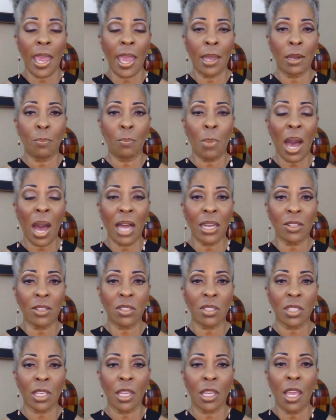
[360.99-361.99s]
and
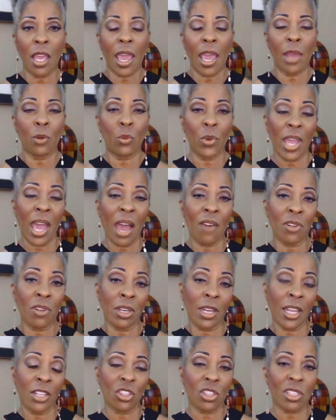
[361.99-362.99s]
policy? And we have a
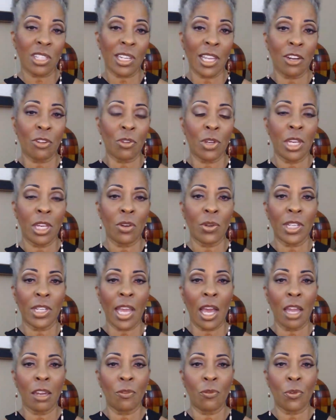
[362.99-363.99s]
legislator here in
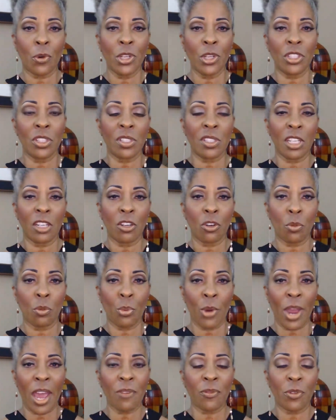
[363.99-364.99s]
California, Senator
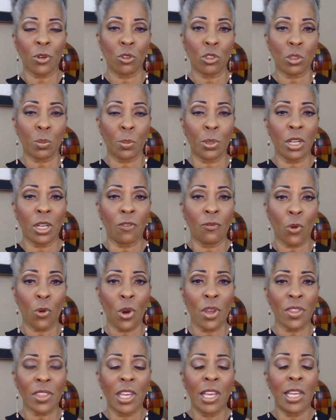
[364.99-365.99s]
Bradford, who's putting
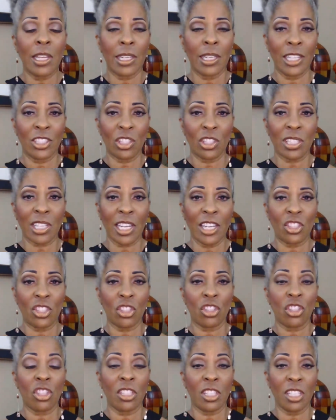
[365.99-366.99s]
forth
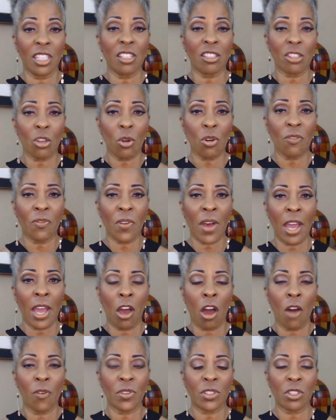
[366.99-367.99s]
legislation to decertify
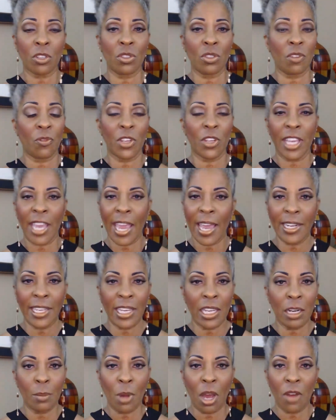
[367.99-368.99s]
officers. If you can't
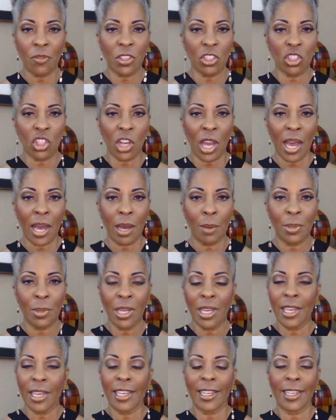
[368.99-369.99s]
get them off the job,
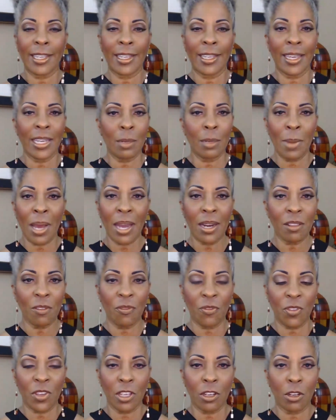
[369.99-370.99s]
get them out of
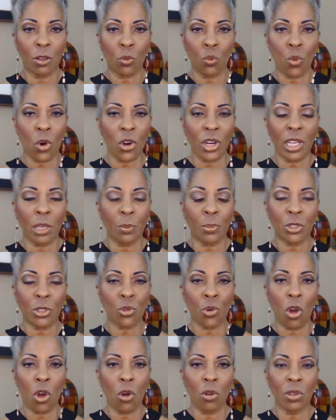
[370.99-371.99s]
the field. Working
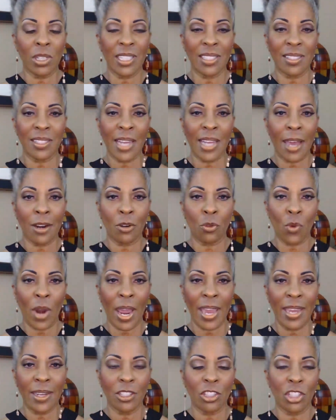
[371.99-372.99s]
patrol is not a
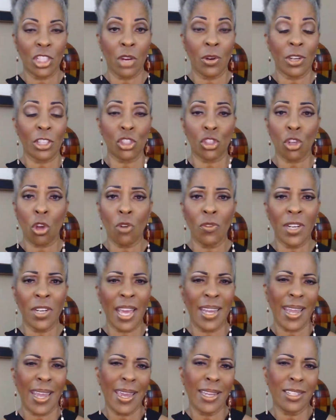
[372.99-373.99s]
right. Derek Chauvin
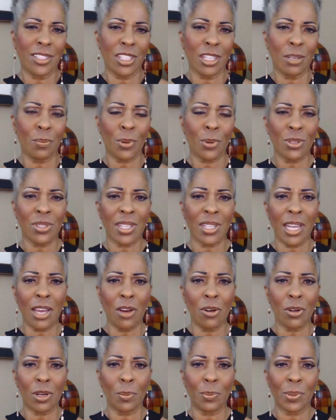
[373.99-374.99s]
had 18
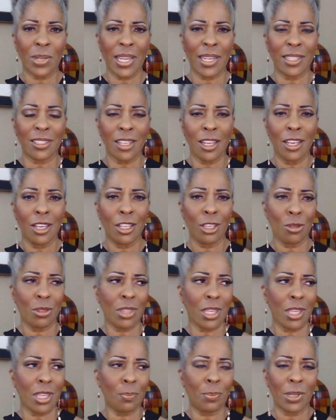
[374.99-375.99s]
personnel complaints. You
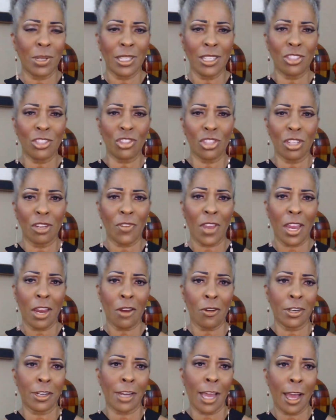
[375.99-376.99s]
think Police Chief
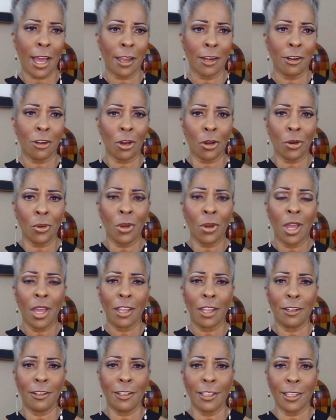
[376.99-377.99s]
Arredondo
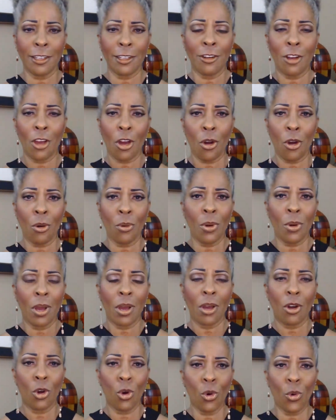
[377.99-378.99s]
didn't know
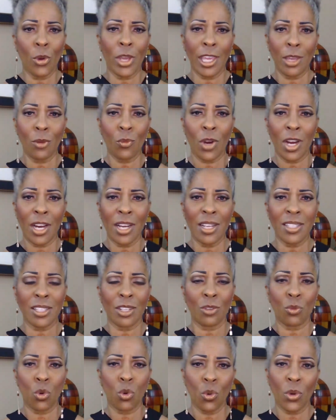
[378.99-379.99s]
who he was
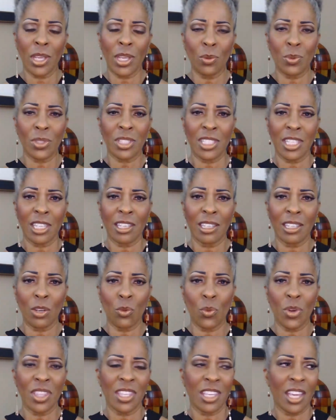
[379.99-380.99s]
and who he was
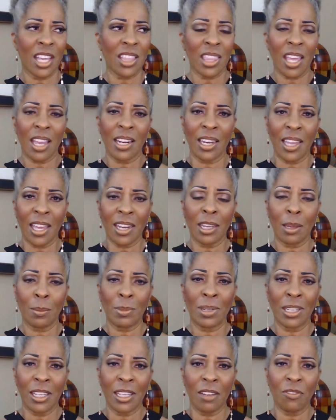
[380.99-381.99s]
dealing with, yet they let
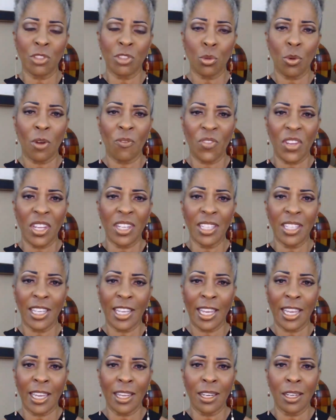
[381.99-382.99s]
him live to offend
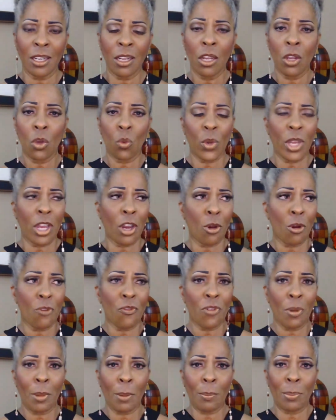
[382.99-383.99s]
again? We
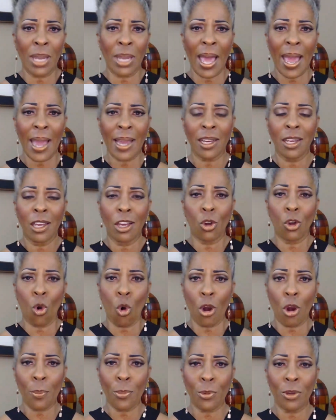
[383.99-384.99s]
heard from a Black
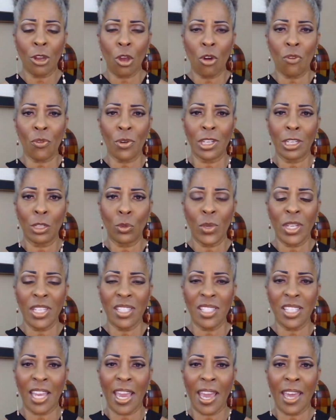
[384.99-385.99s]
corporal over in
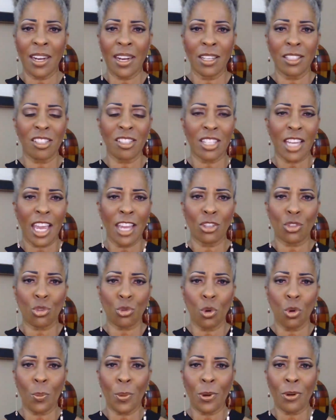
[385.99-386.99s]
Louisiana, state
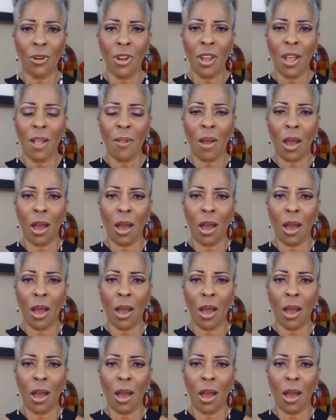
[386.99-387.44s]
trooper,